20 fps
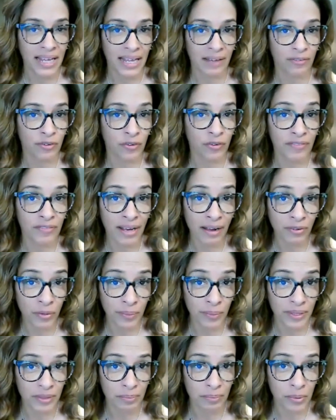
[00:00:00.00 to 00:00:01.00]
If you've
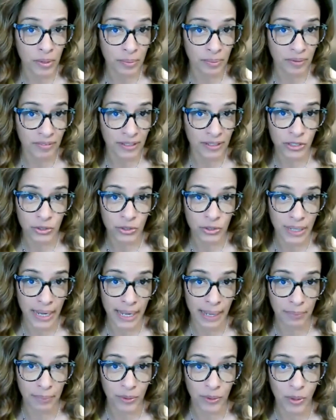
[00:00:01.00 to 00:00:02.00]
never read the book Professional
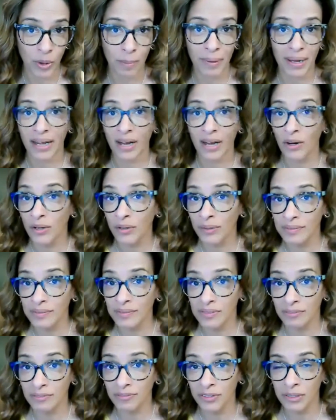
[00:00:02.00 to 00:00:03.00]
Capital by
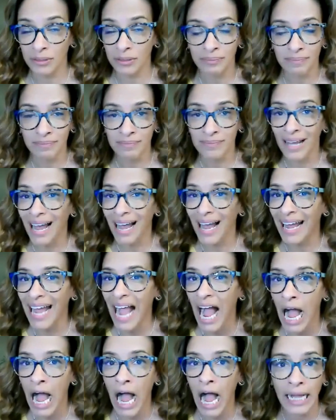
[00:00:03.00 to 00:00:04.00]
Hargreaves and Fulham,
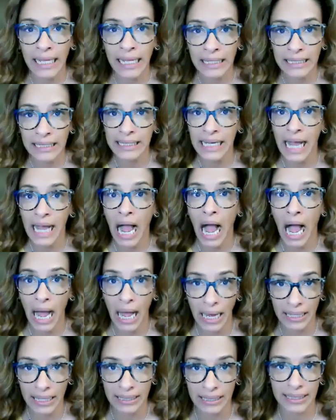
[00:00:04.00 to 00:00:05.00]
I
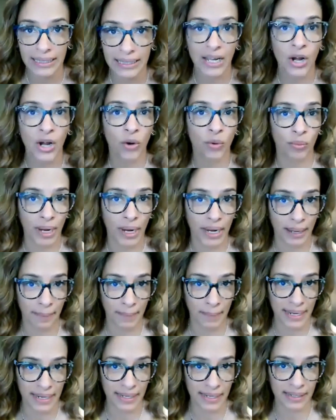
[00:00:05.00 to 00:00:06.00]
highly
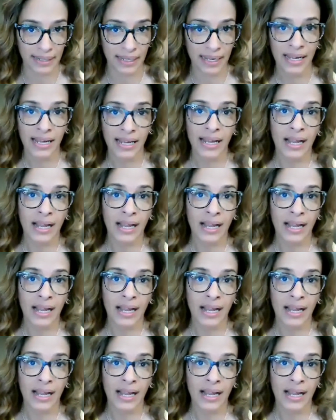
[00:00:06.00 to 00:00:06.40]
recommend it.